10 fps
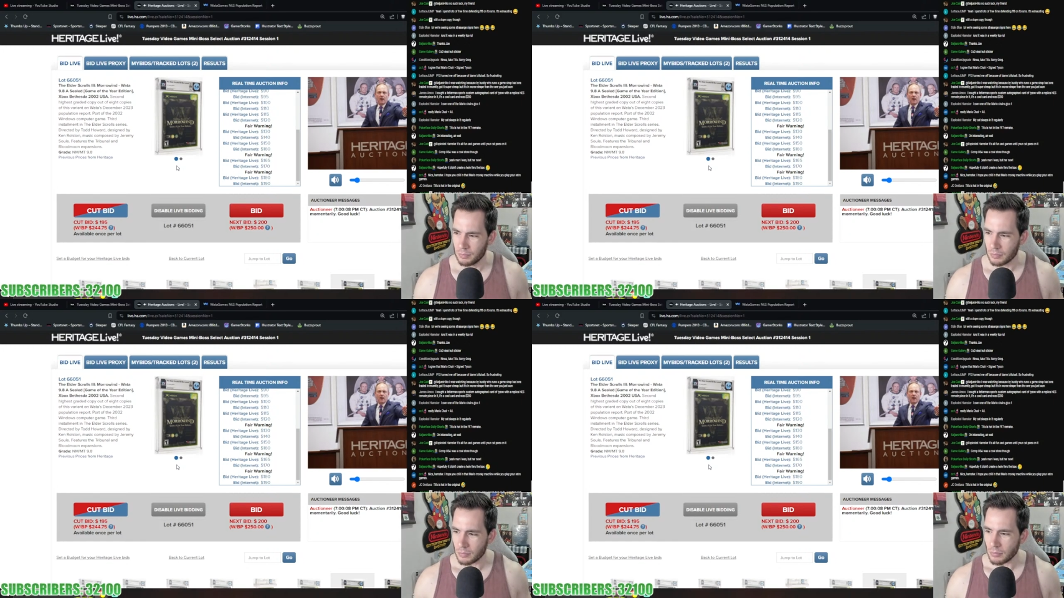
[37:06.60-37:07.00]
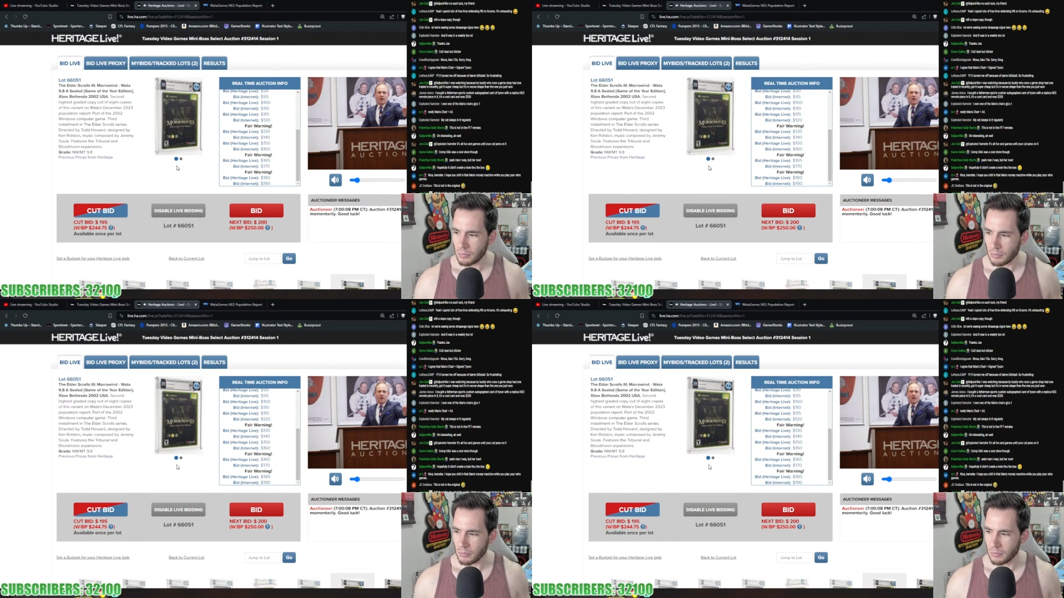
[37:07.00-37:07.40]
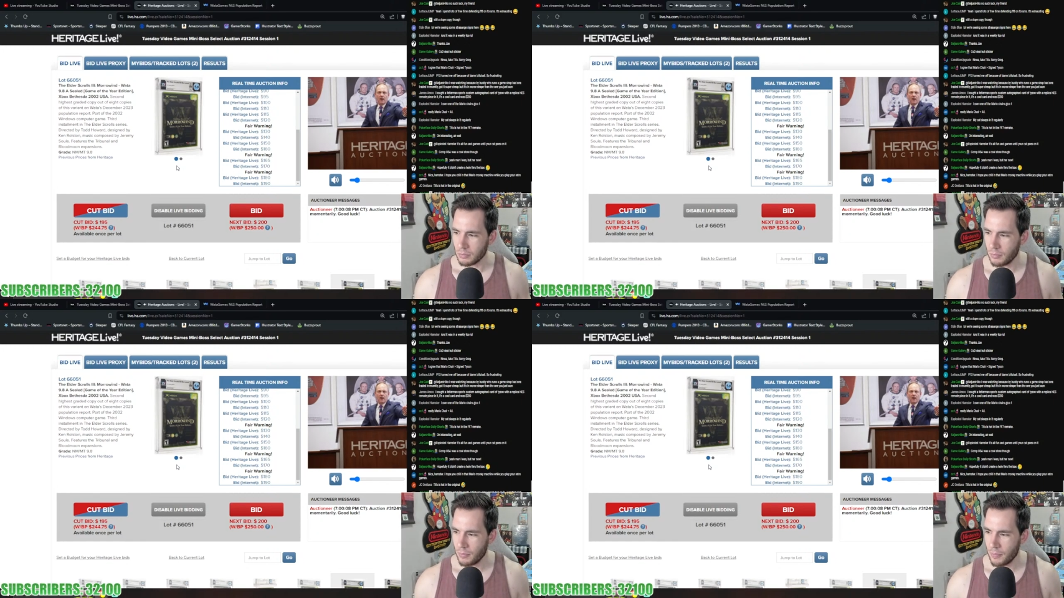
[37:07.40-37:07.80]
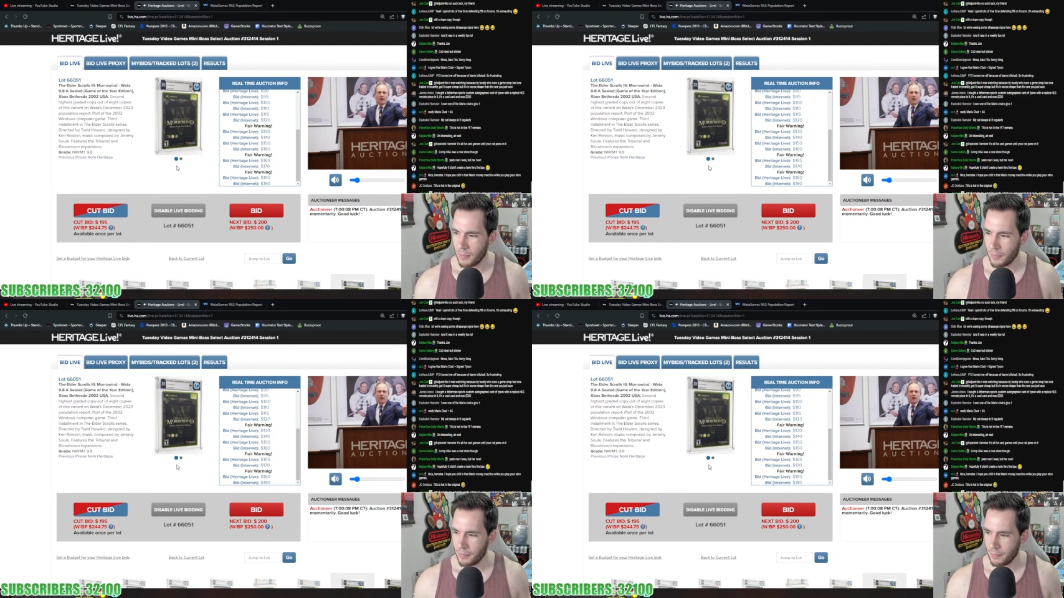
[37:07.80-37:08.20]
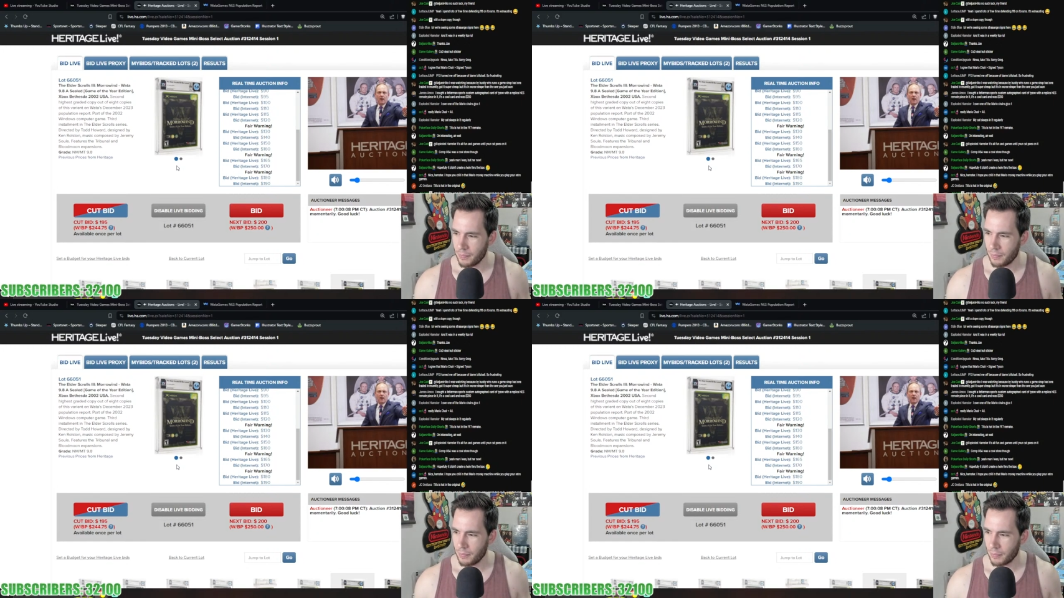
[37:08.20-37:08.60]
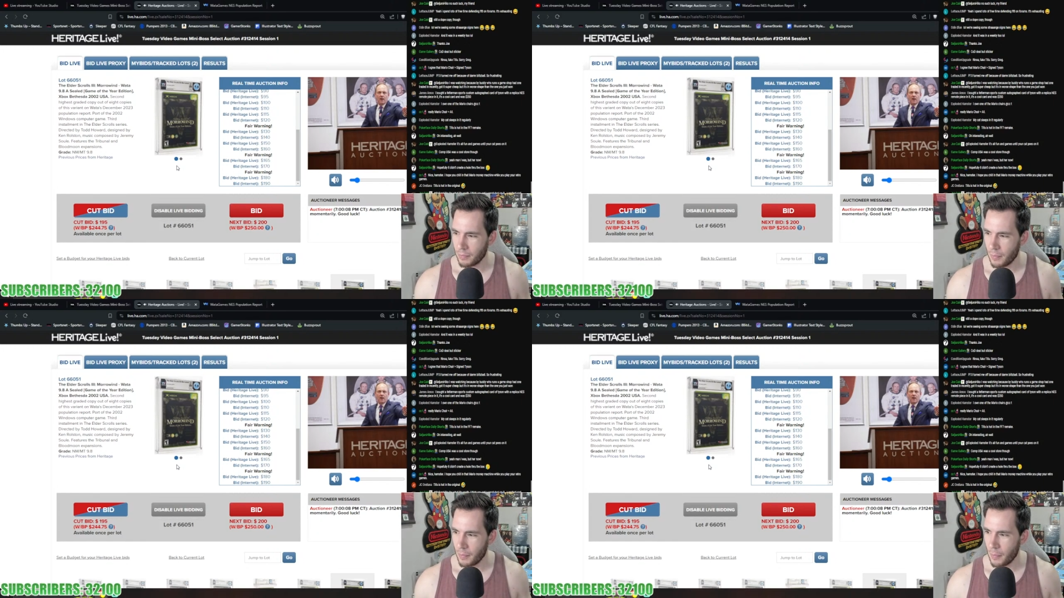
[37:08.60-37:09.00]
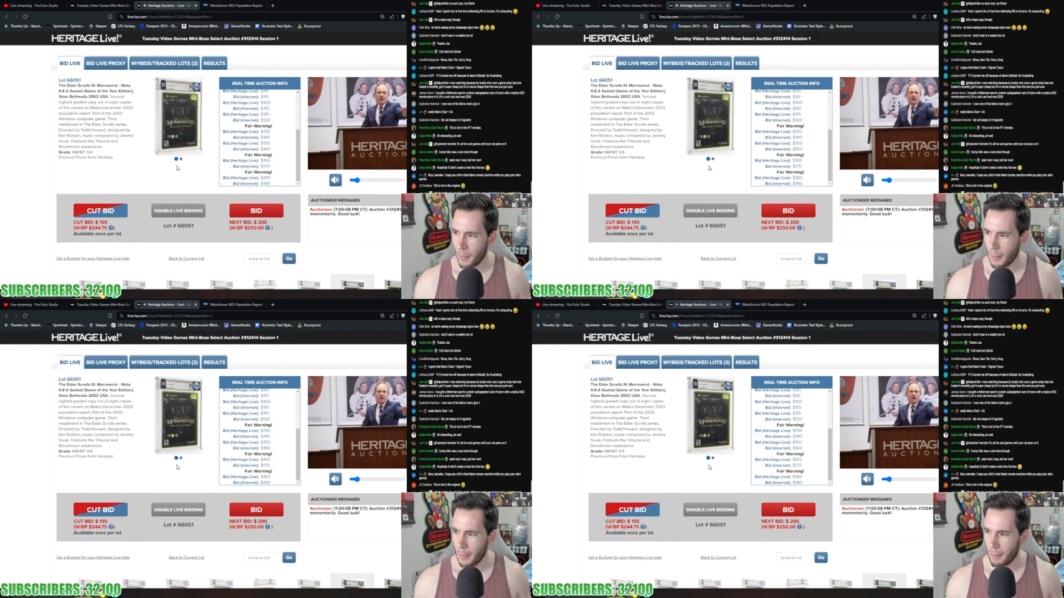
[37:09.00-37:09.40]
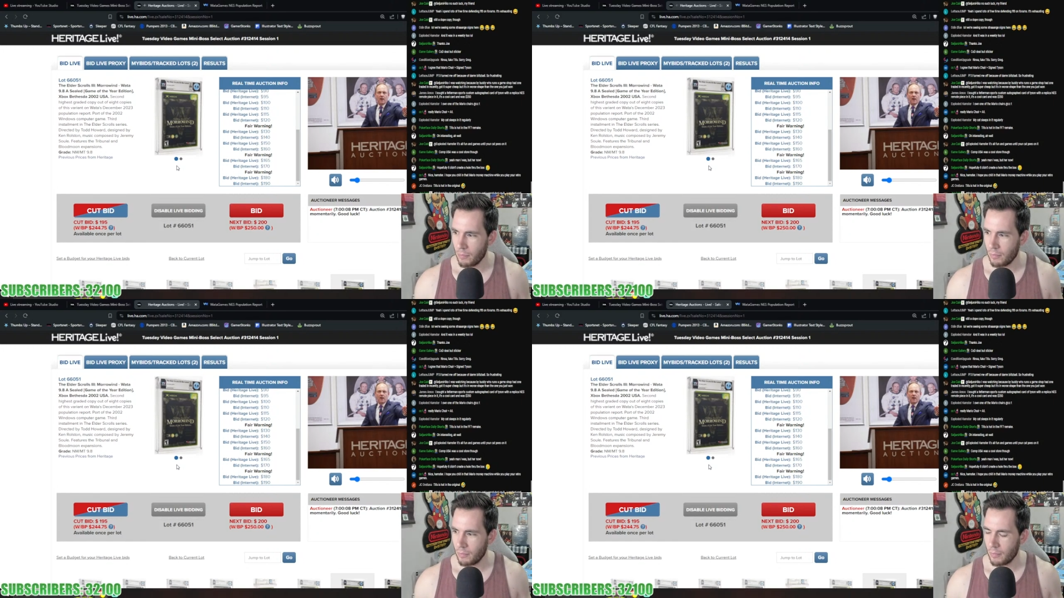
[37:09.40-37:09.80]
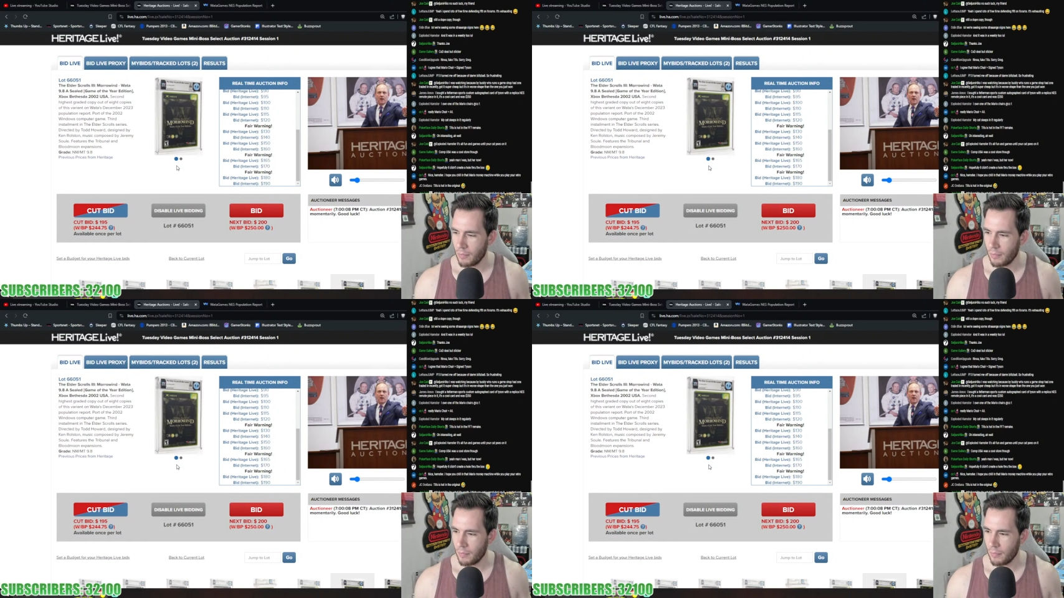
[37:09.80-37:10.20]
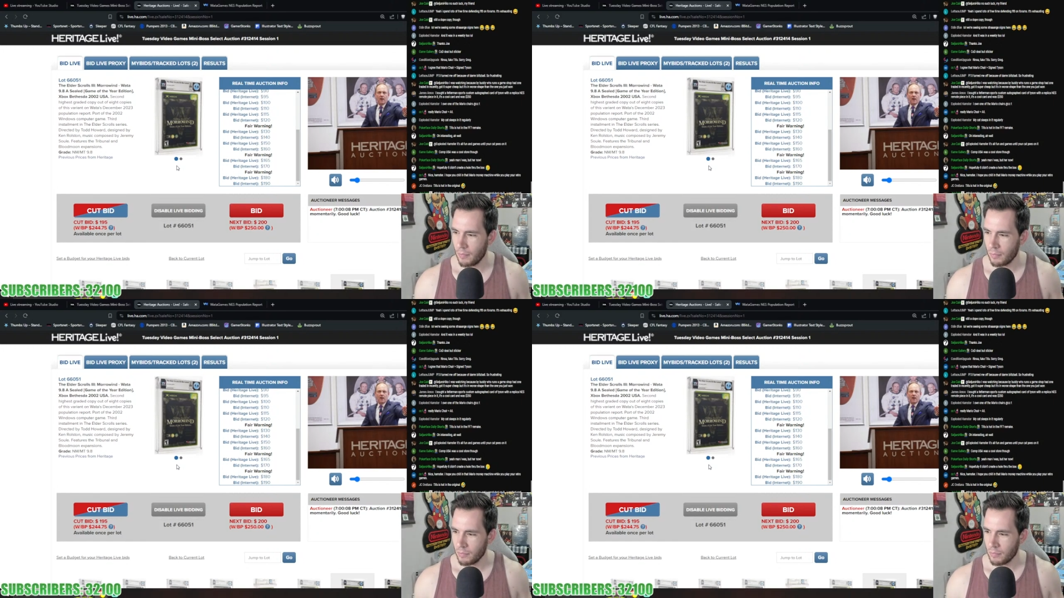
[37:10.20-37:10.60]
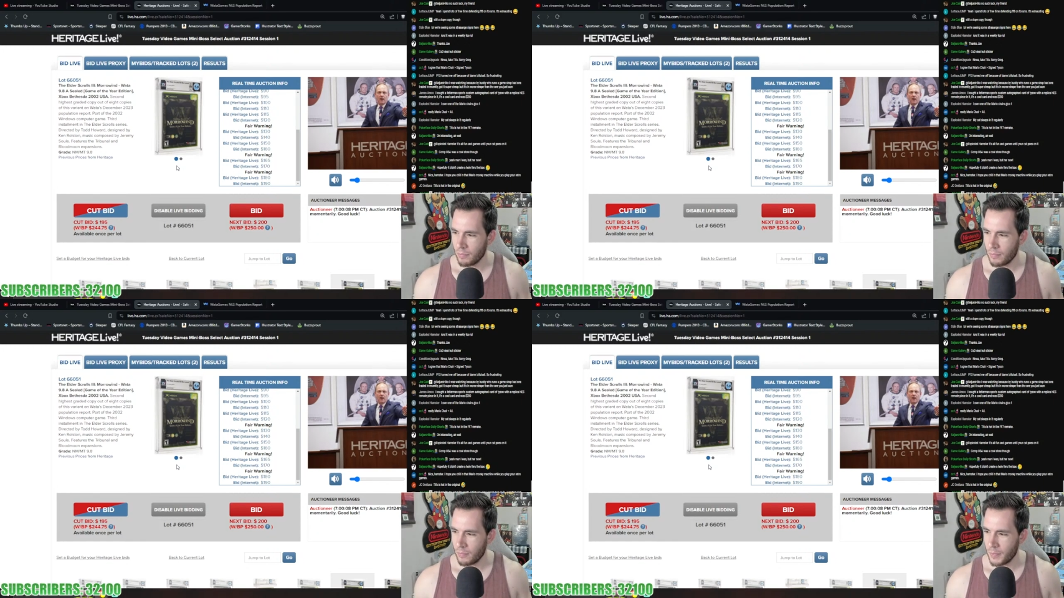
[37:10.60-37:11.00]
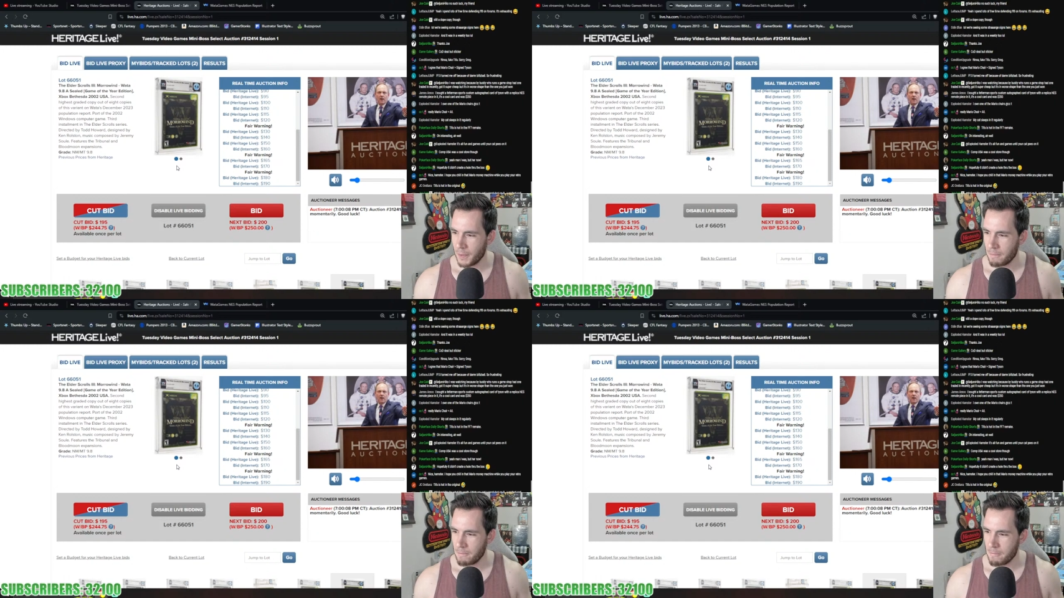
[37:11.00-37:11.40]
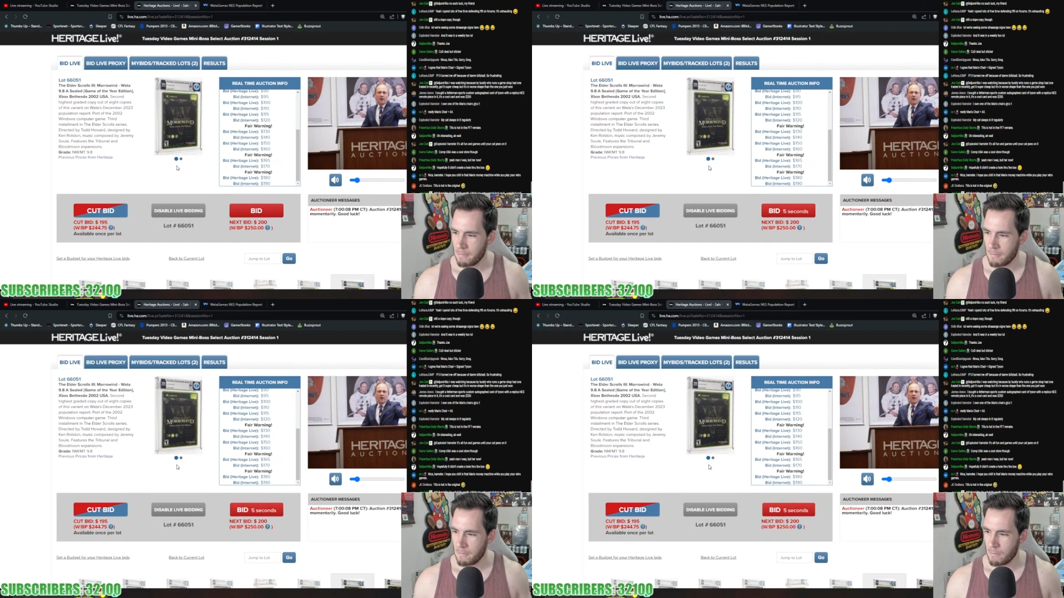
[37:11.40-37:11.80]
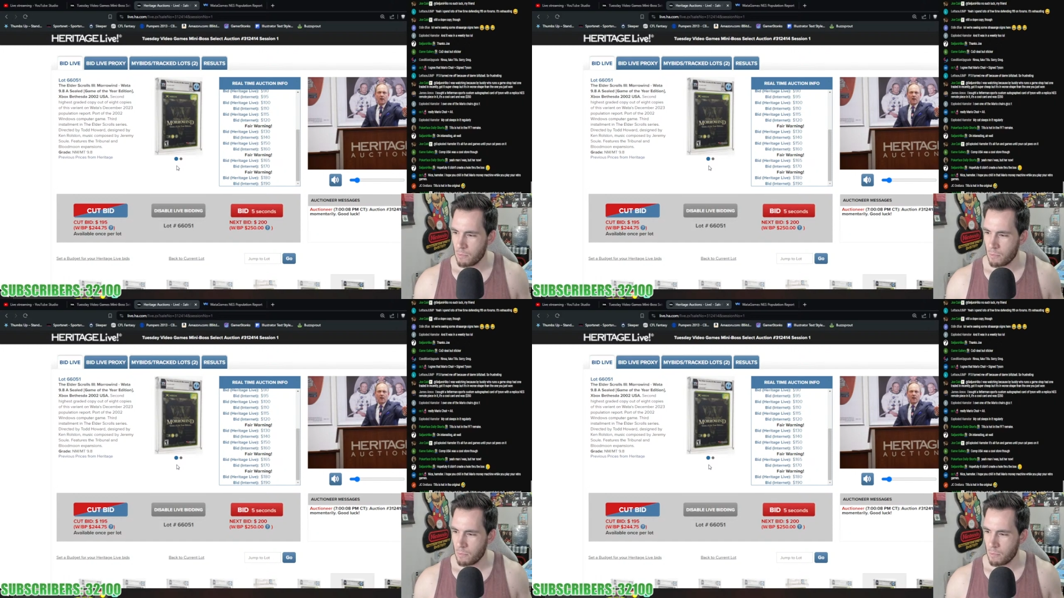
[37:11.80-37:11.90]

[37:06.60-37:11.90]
Nobody speaks.